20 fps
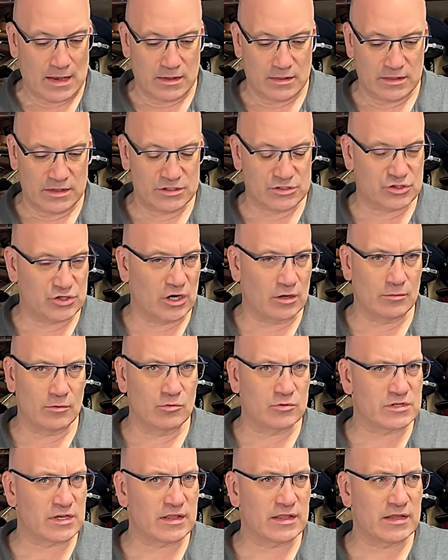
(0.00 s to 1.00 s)
This gentleman
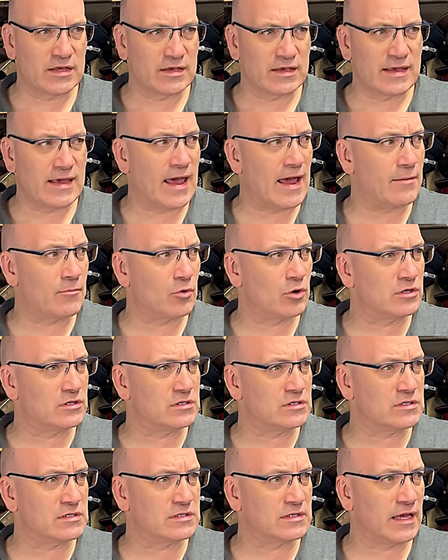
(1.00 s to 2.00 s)
was in the
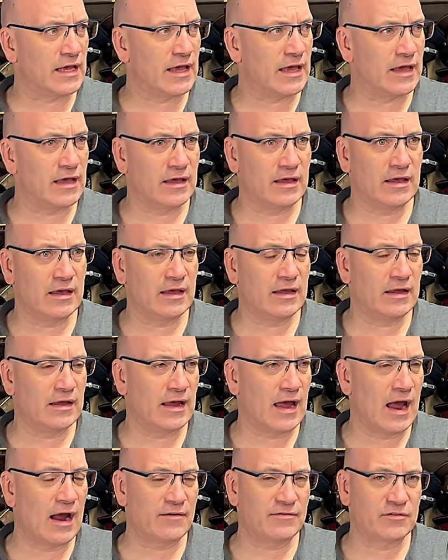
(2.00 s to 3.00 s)
Camerons
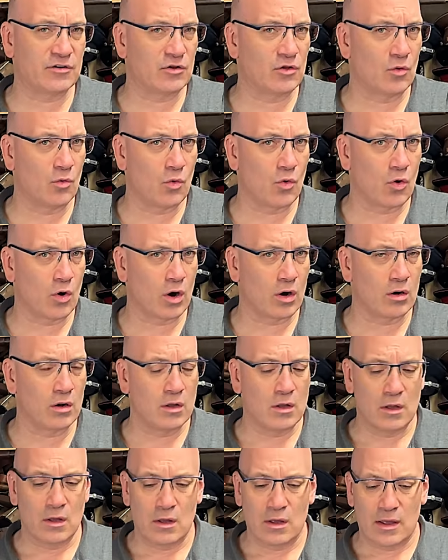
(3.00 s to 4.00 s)
after the war,
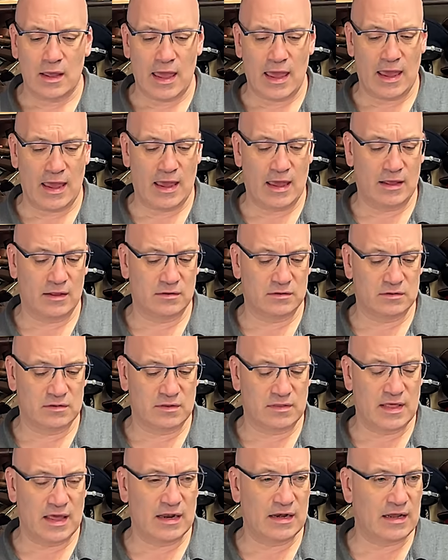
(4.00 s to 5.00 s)

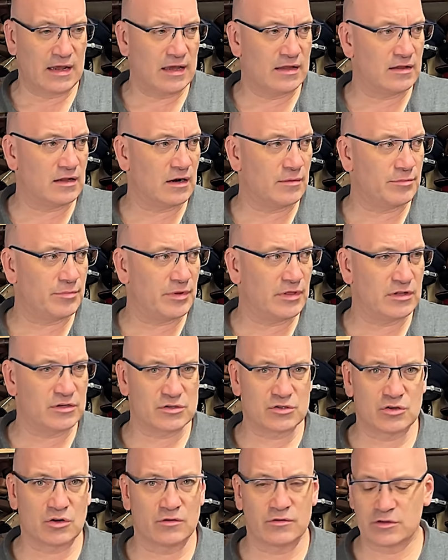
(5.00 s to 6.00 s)
and then he ended up in the
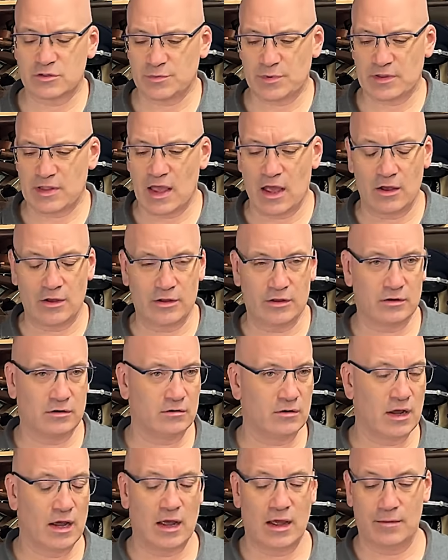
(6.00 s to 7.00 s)
service battalion.
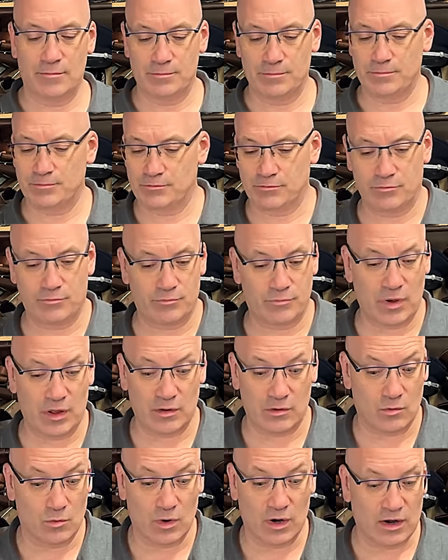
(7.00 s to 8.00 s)

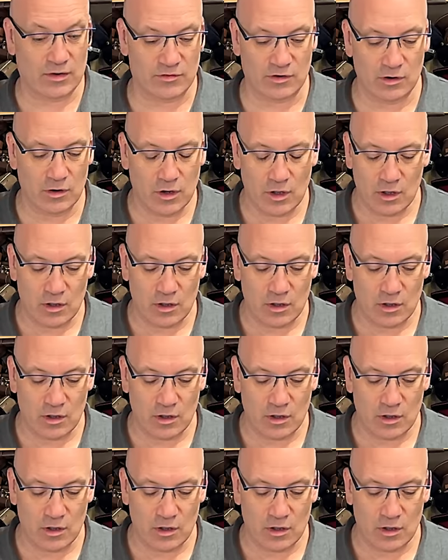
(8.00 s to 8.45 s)
But whatever.